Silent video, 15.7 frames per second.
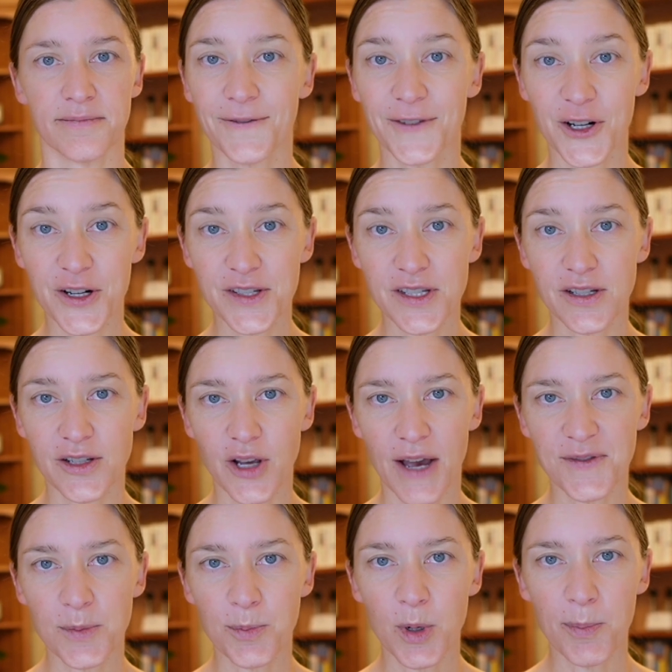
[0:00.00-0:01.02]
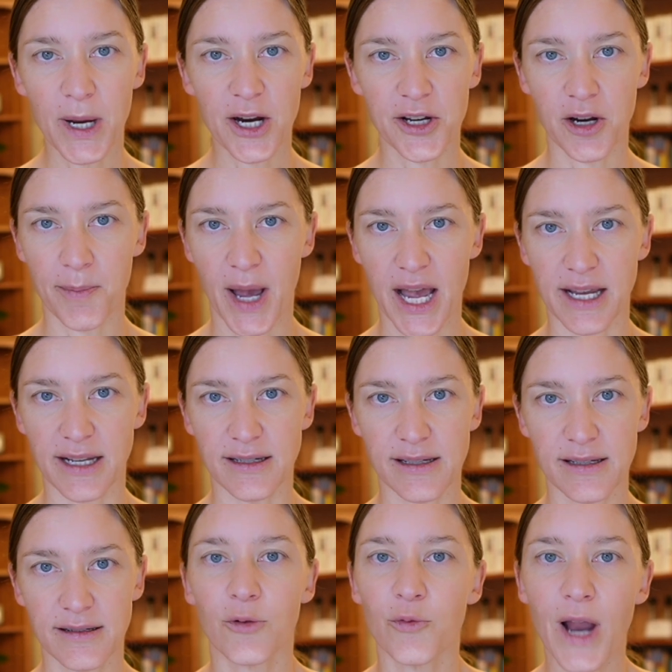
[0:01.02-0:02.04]
First, you have to prepare your mind.
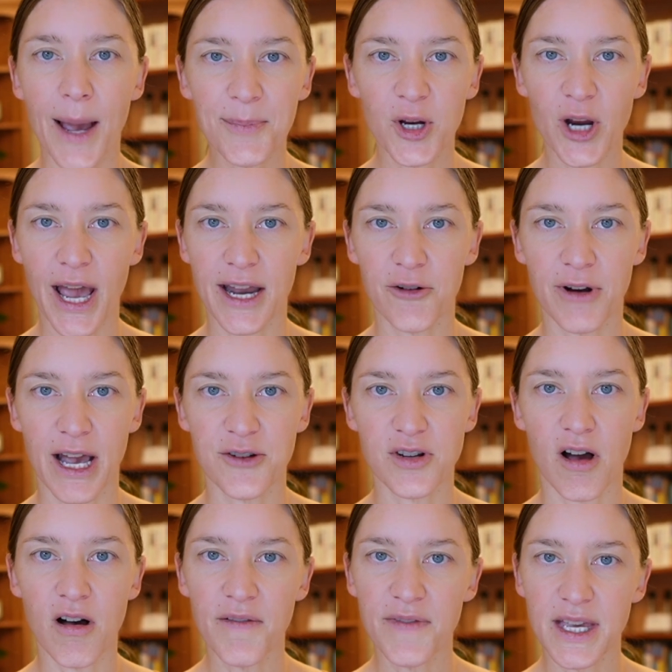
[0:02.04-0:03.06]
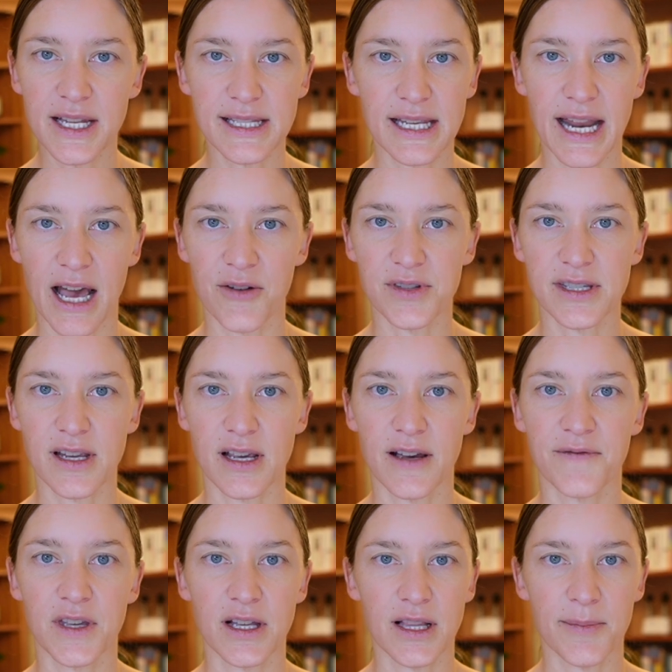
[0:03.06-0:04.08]
Wrap your head around all the ins and outs
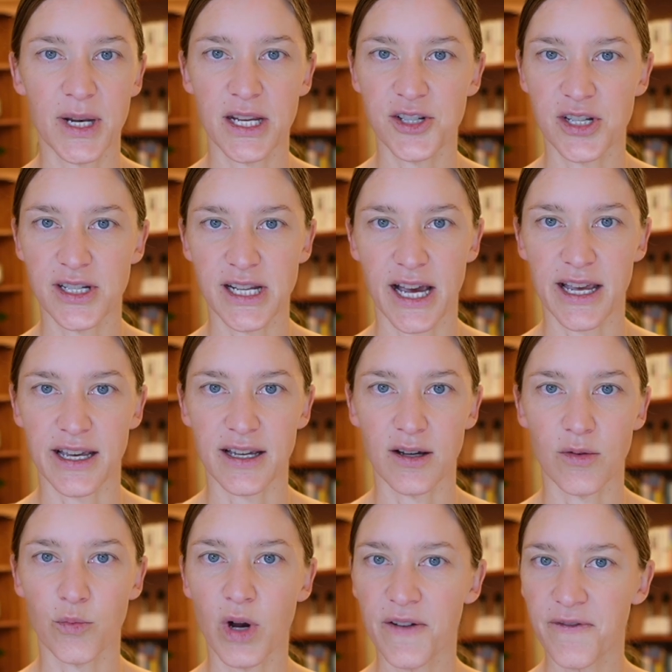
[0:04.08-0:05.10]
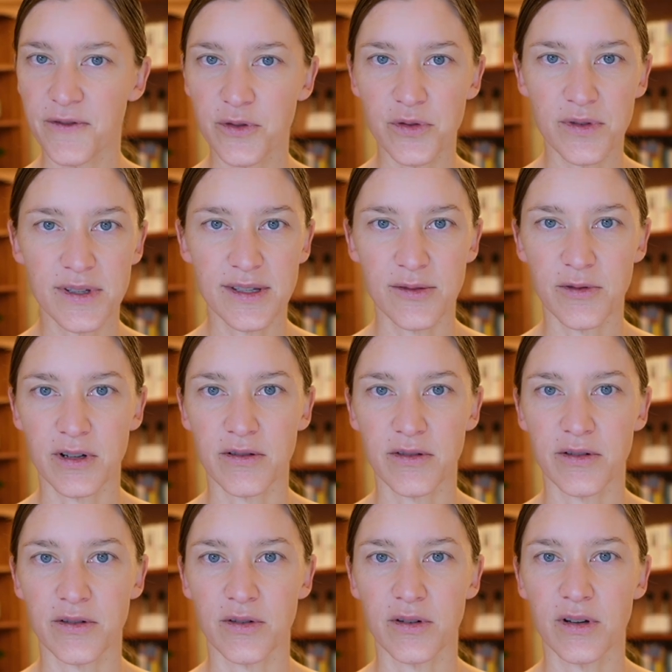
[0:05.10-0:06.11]
of the elimination diet, what foods to
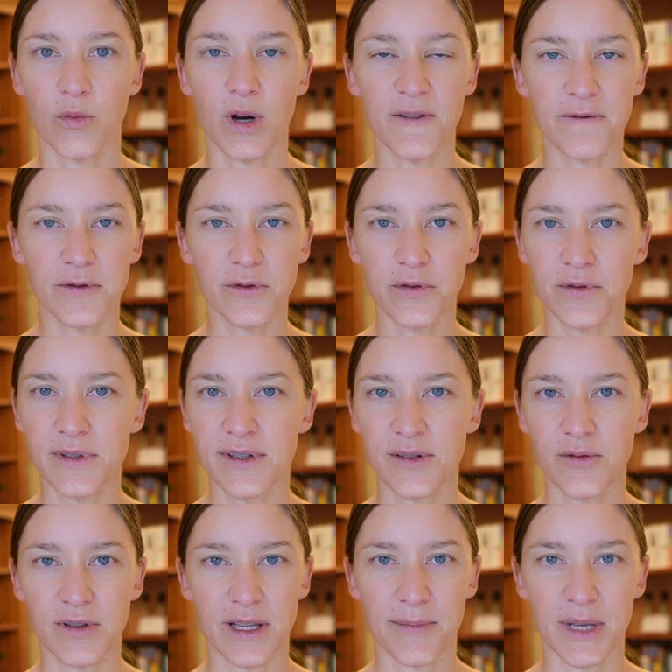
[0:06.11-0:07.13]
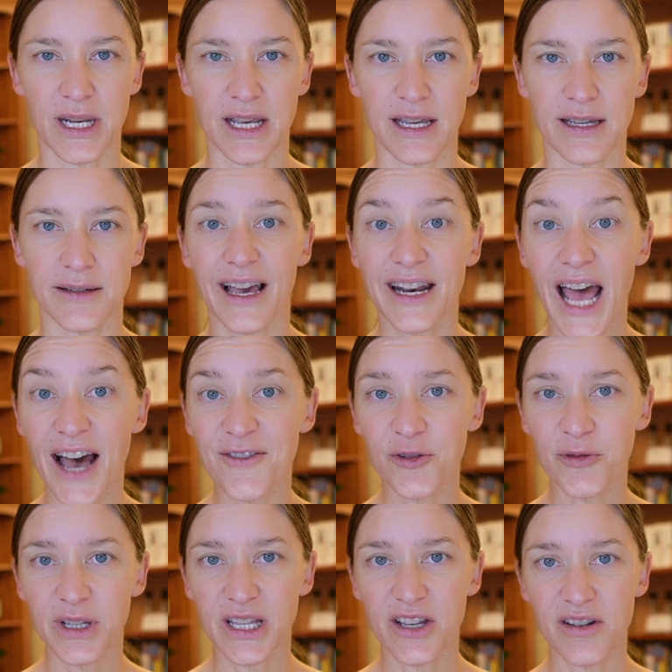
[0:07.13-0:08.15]
include, what foods to eliminate, and have a
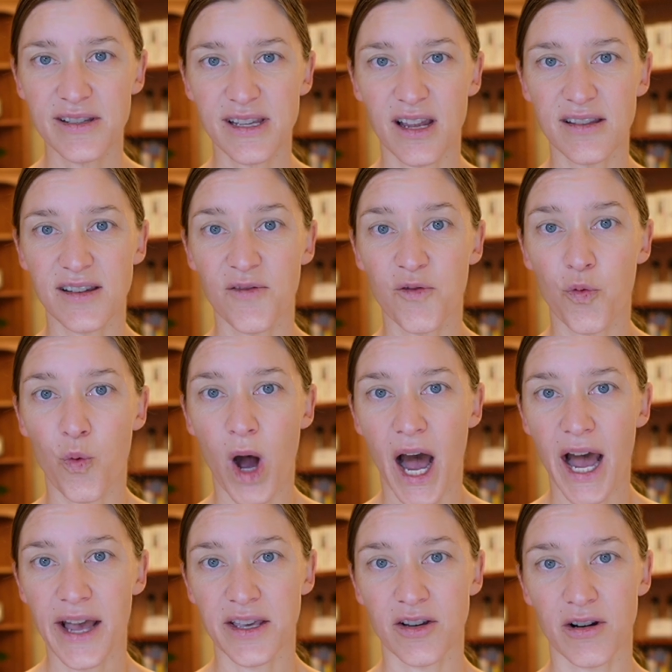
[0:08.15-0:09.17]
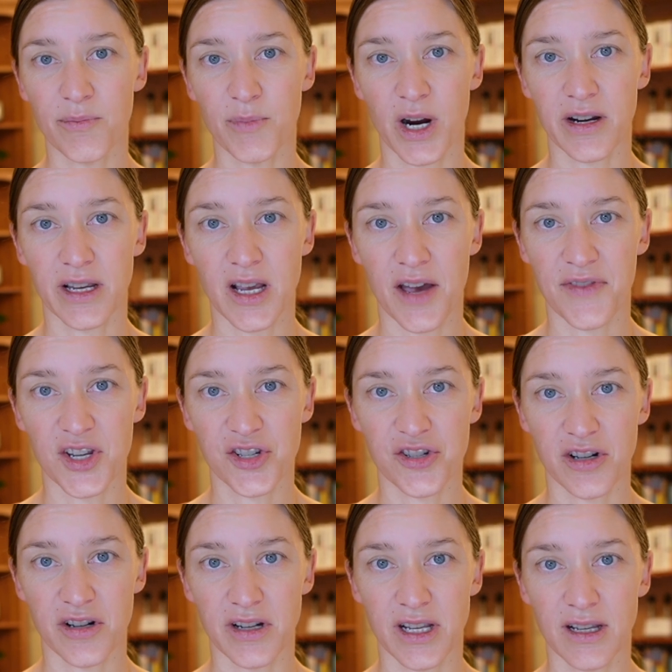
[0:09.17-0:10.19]
really good sense of why you're embarking on this
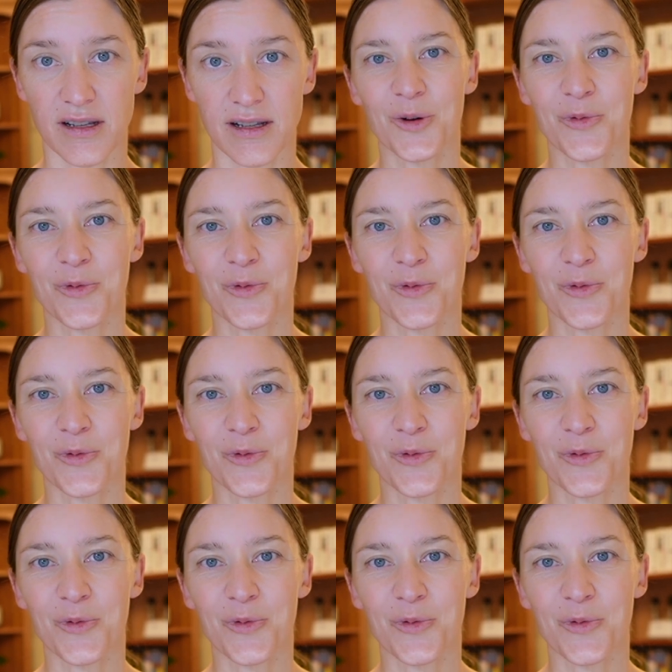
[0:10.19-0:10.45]
journey.